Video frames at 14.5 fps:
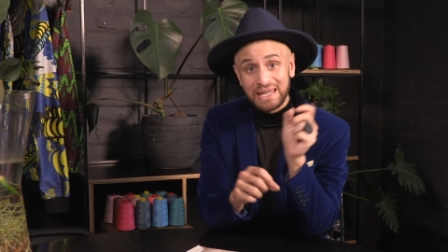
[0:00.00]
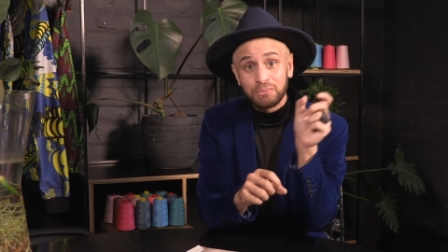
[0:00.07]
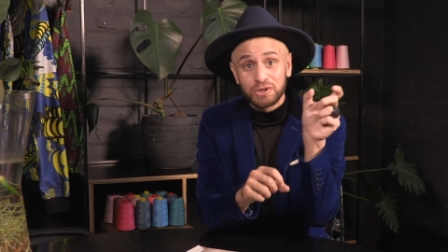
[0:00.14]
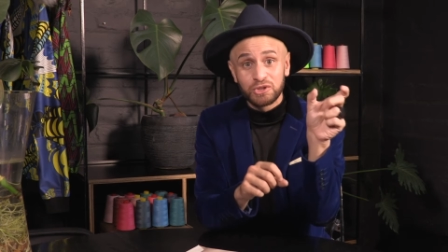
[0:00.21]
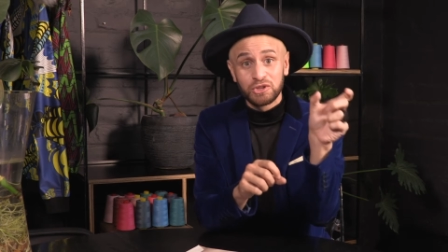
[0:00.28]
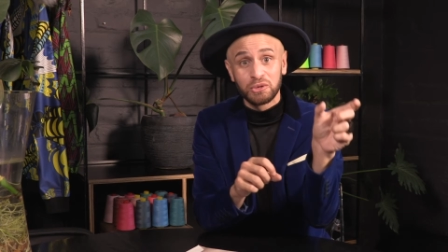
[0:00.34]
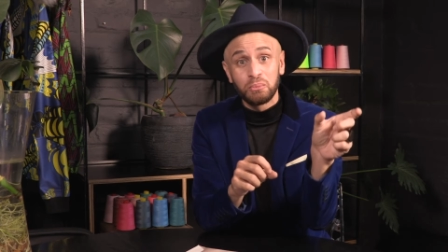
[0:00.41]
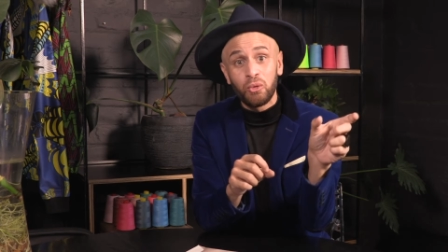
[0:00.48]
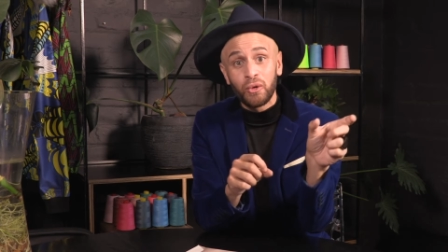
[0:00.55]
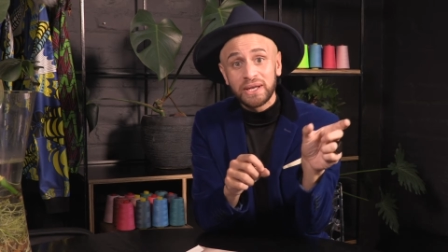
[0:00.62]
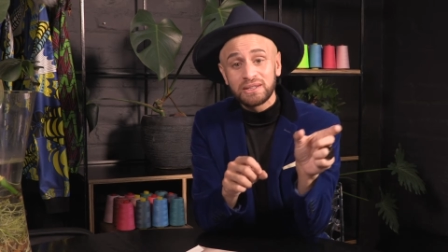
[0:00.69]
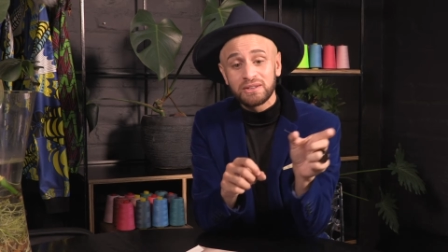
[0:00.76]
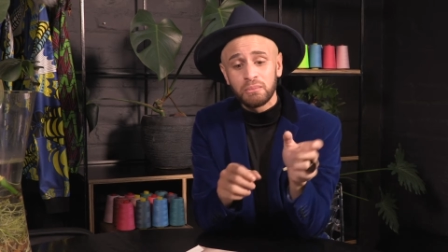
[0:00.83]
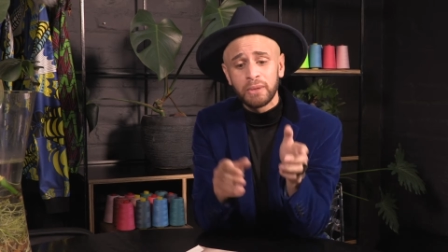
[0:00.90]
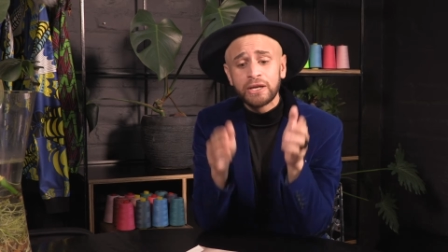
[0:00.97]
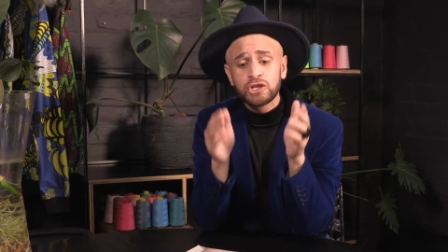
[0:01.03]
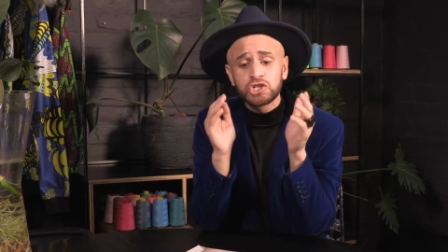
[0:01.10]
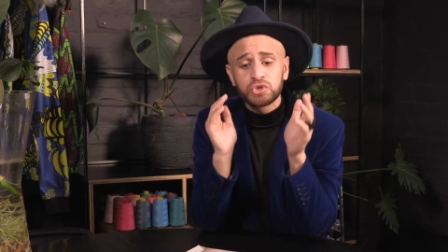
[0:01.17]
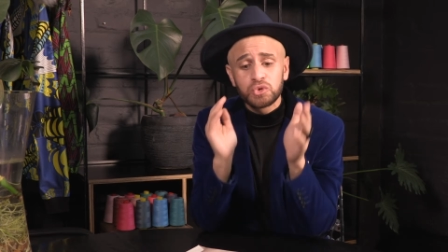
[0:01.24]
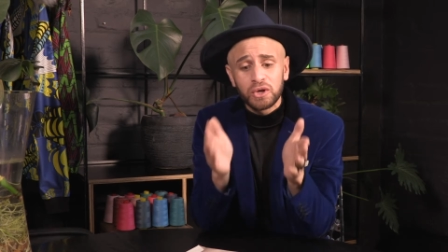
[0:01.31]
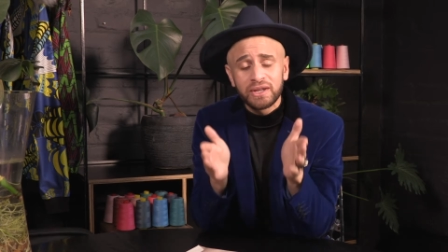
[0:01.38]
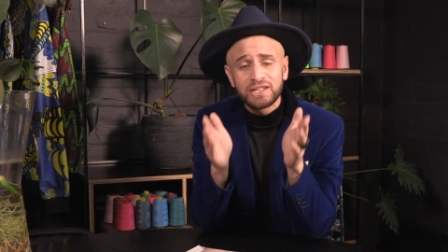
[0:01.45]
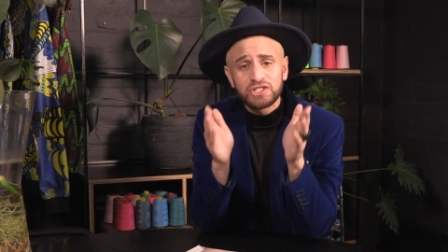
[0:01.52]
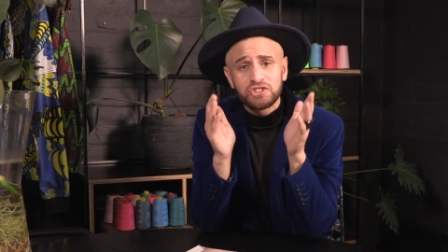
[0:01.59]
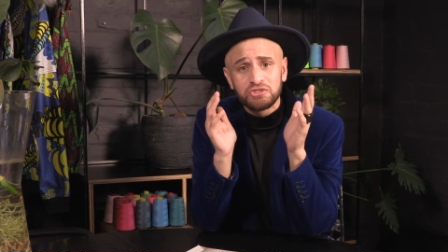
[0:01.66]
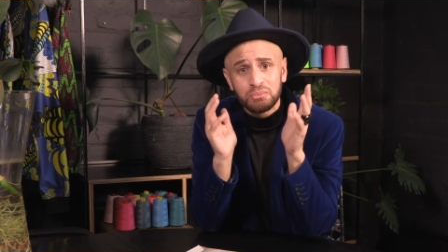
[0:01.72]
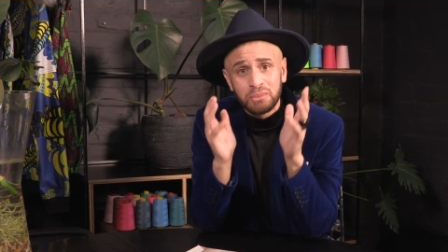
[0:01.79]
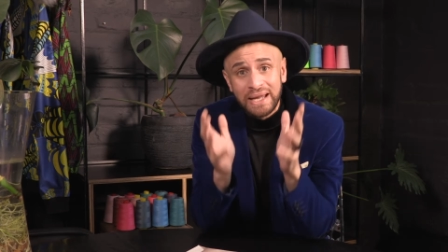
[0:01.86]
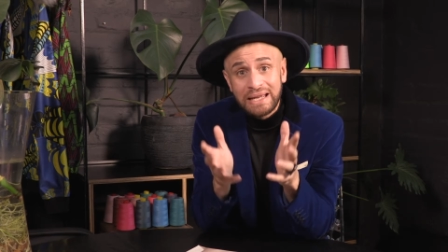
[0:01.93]
keep it to the point, make sure that
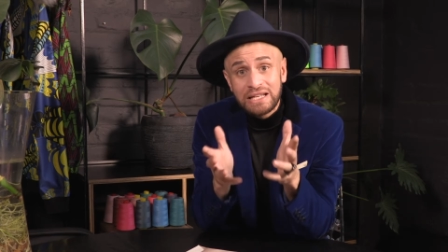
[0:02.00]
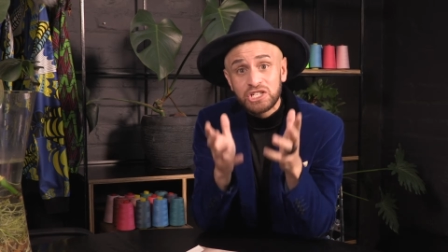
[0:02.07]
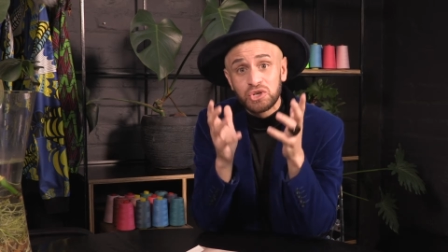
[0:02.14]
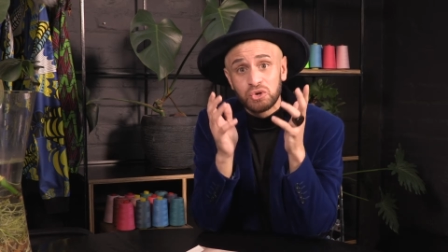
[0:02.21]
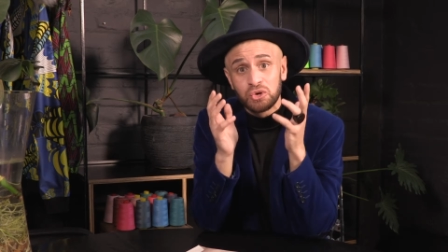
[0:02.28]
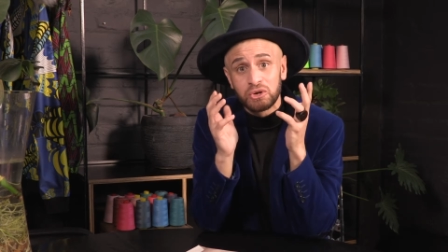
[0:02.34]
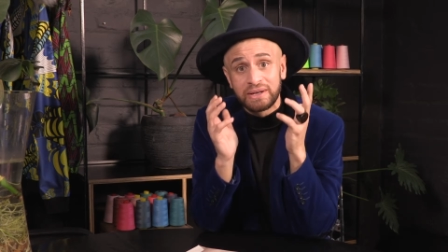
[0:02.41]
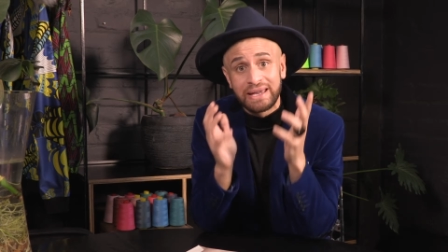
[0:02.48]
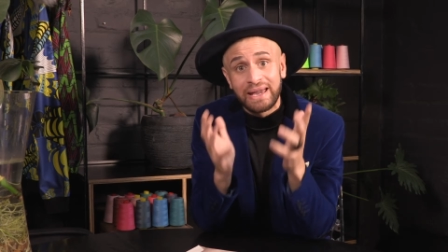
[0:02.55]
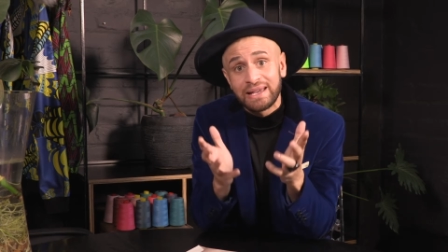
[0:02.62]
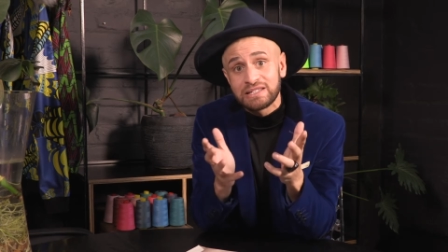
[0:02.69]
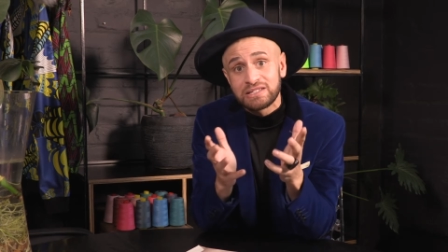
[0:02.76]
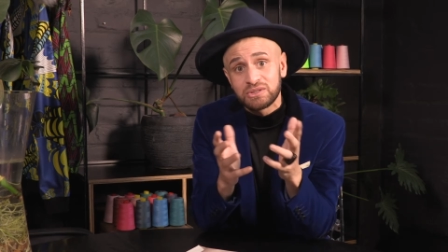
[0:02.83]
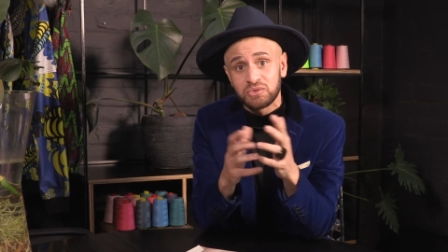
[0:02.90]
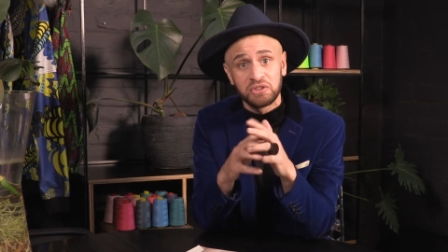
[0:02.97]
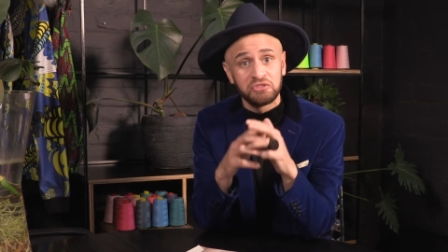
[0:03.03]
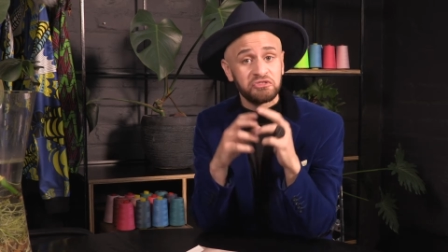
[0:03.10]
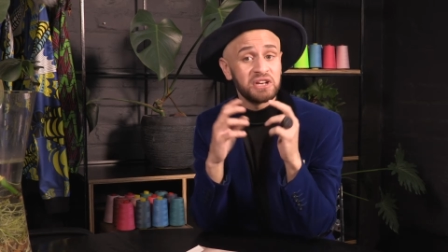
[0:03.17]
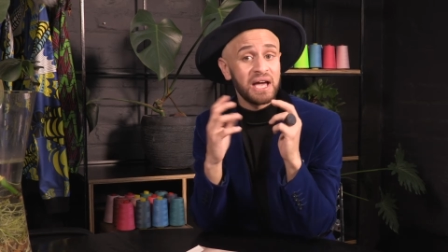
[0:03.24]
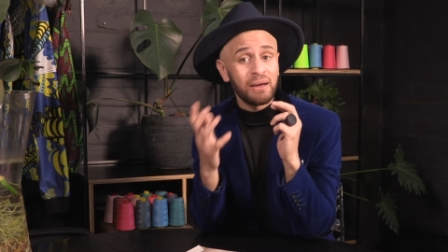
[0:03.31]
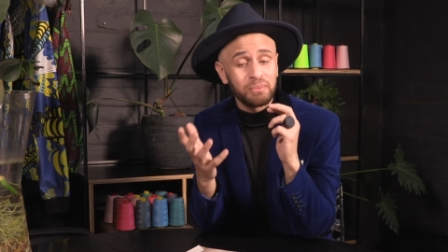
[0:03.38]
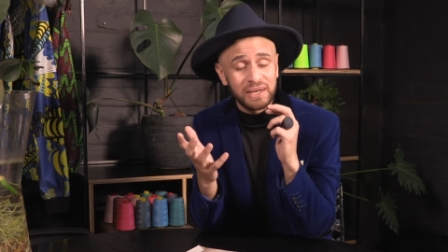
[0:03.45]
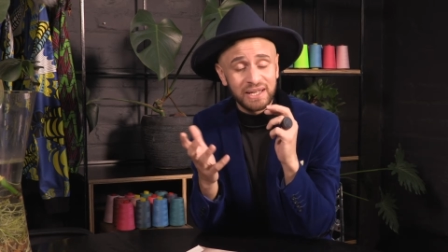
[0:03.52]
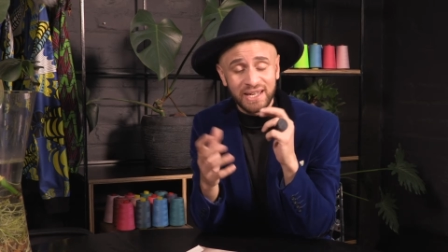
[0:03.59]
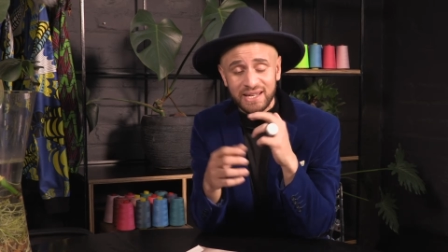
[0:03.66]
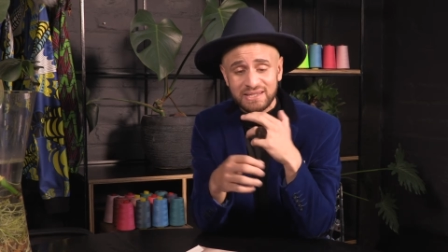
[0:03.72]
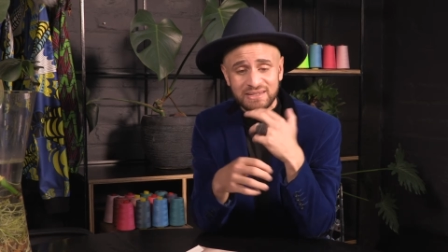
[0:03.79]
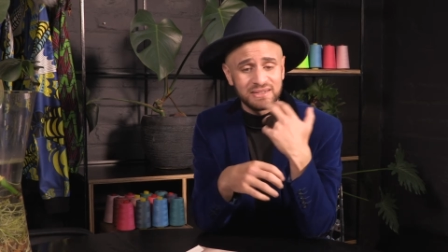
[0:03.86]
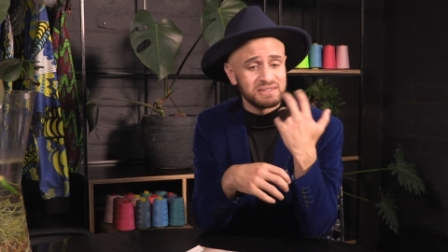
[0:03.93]
you've made your guest, the VIP
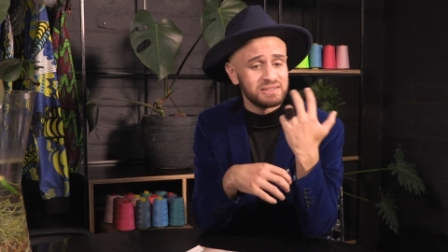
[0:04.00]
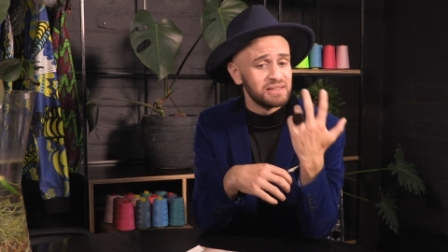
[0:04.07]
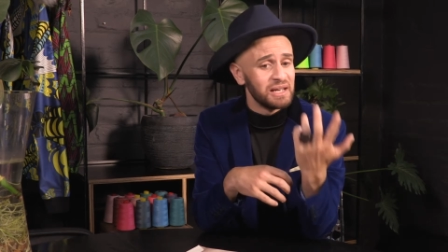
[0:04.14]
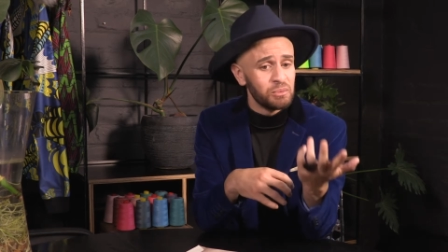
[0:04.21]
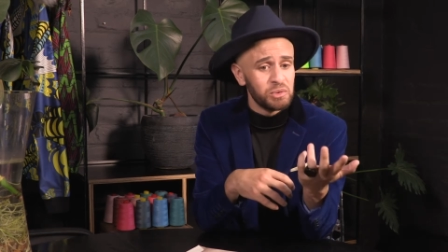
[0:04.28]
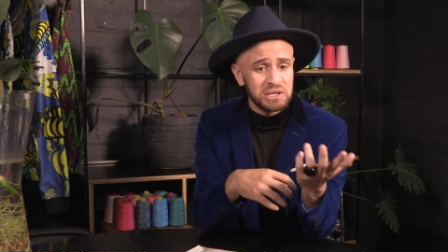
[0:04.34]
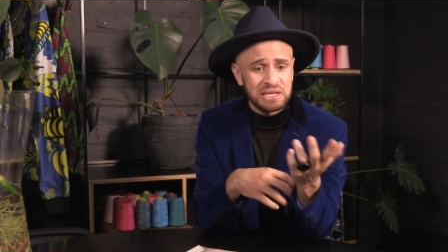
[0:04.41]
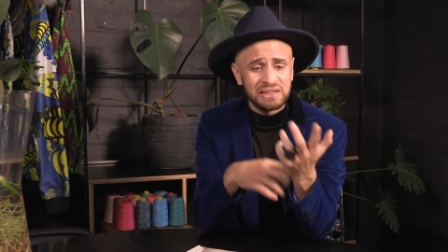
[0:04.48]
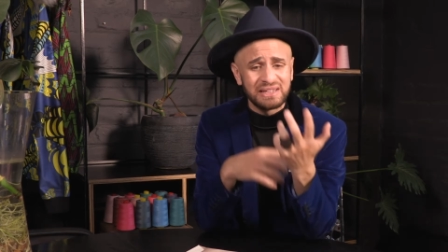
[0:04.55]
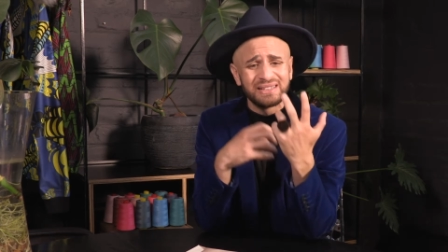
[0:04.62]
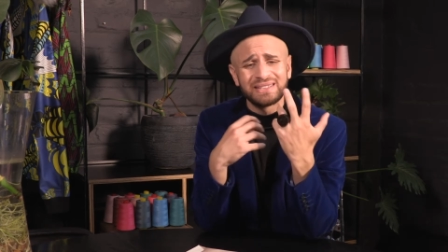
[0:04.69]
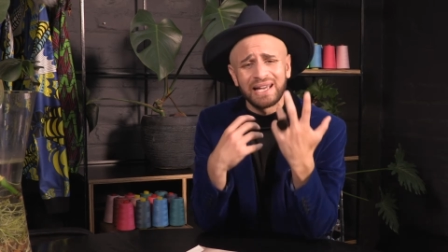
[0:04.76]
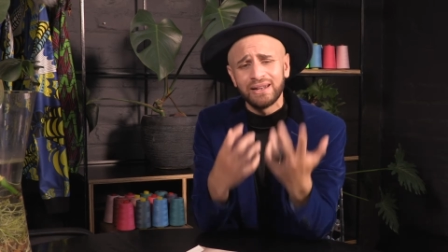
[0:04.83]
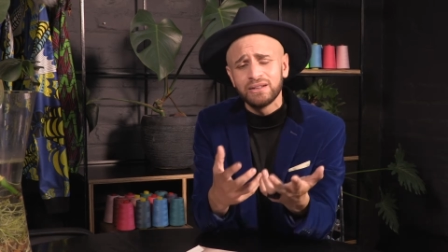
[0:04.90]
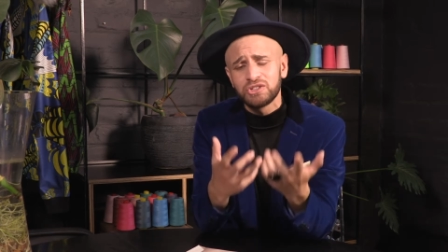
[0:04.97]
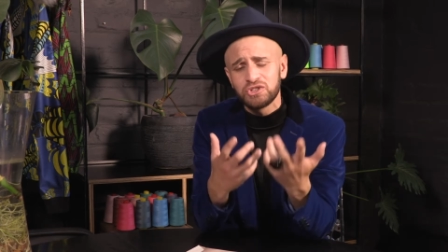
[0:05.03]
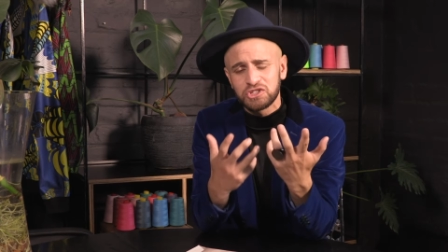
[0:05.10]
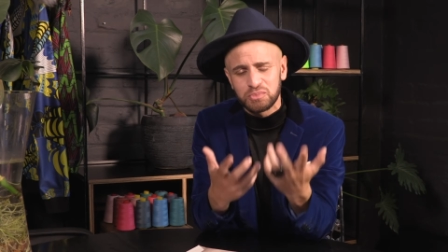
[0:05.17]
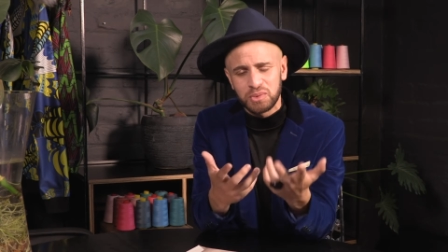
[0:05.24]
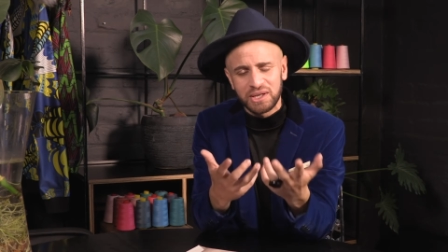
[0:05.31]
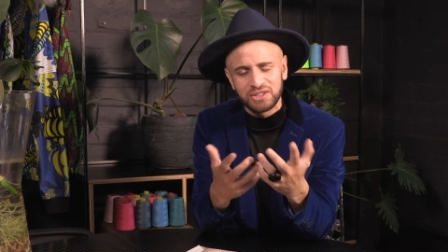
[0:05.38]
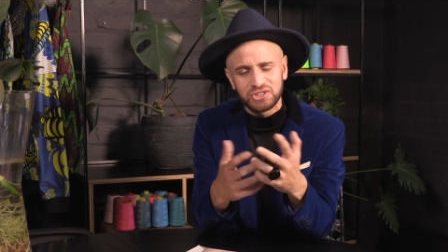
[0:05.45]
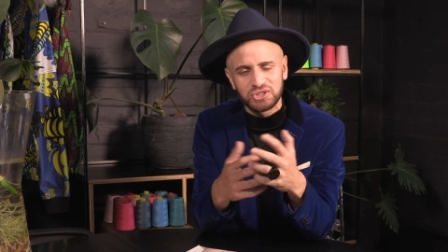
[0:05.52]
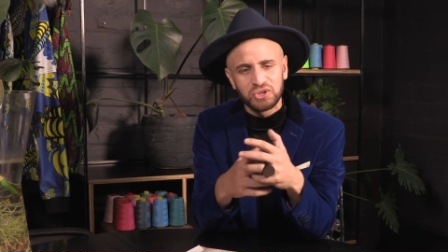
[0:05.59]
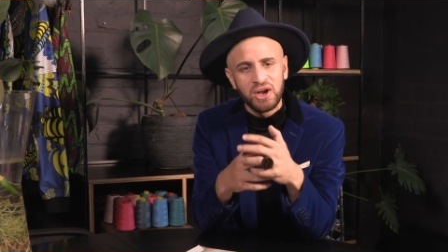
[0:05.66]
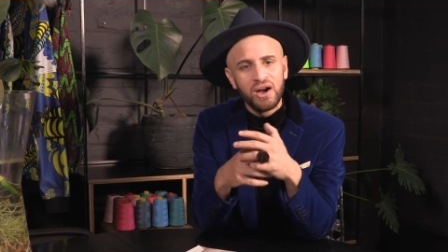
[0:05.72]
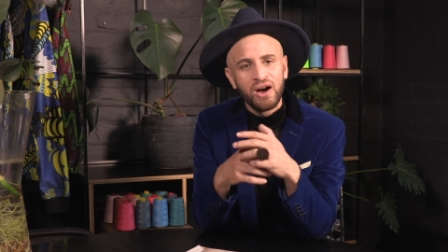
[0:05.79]
guest, the celebrity, the talent you're speaking to